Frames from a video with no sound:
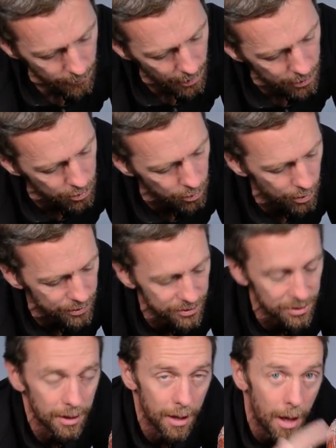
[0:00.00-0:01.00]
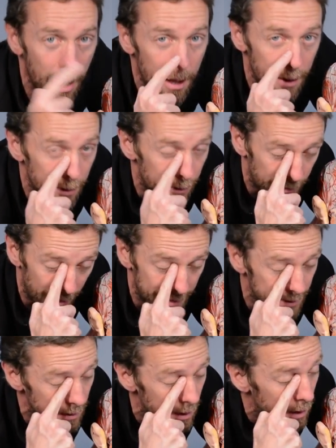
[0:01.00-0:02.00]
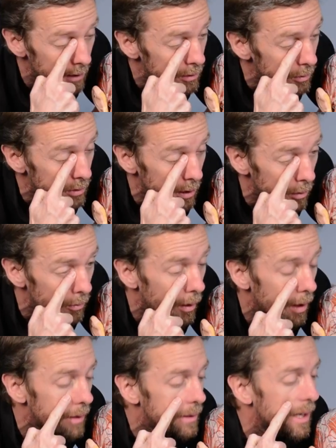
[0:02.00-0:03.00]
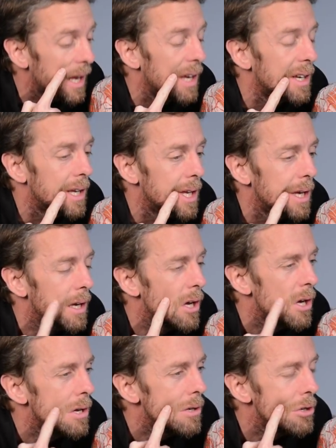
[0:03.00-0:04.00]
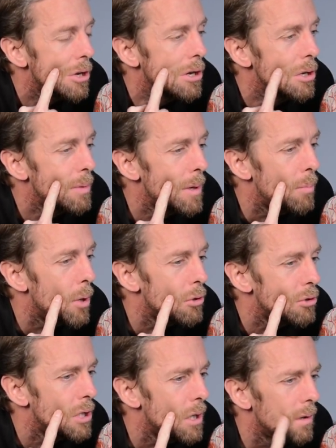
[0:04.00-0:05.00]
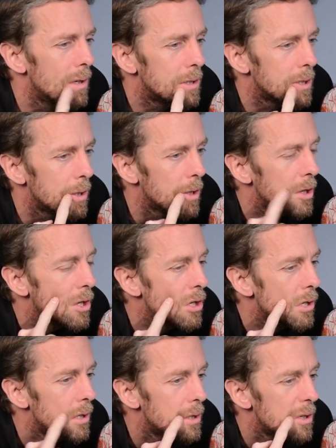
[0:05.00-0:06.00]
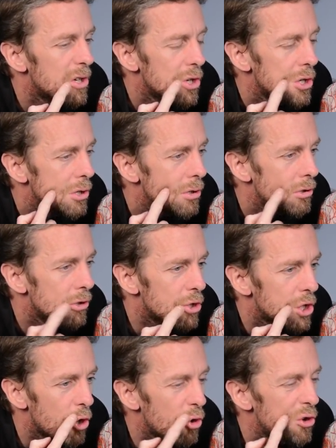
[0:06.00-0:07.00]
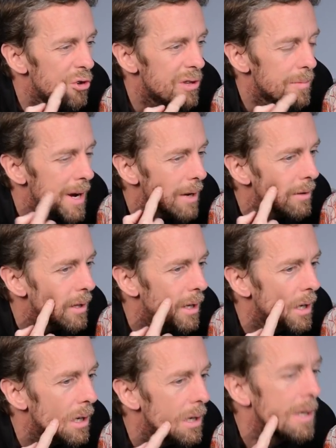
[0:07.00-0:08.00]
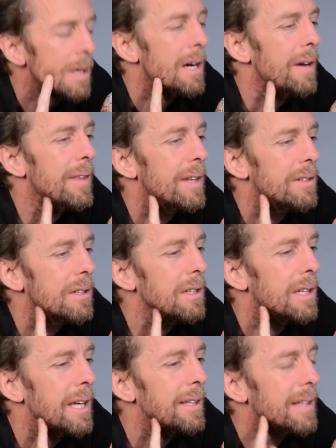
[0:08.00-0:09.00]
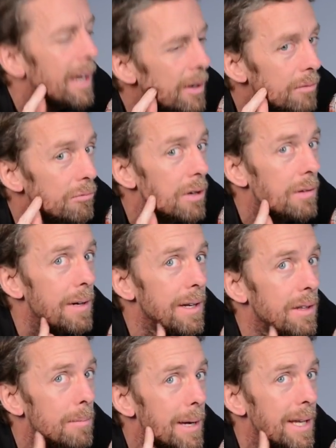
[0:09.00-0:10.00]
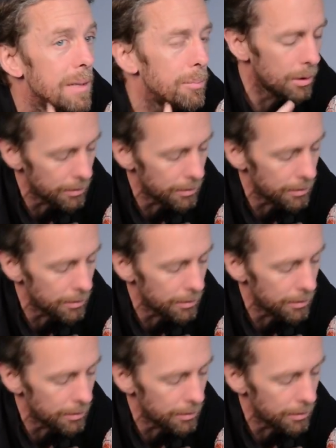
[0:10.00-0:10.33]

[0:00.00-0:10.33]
across the face, so it's going to run down here, you know, a little bit posterior to the, the corner of the mouth here, and then it's going to get down and run around the mandible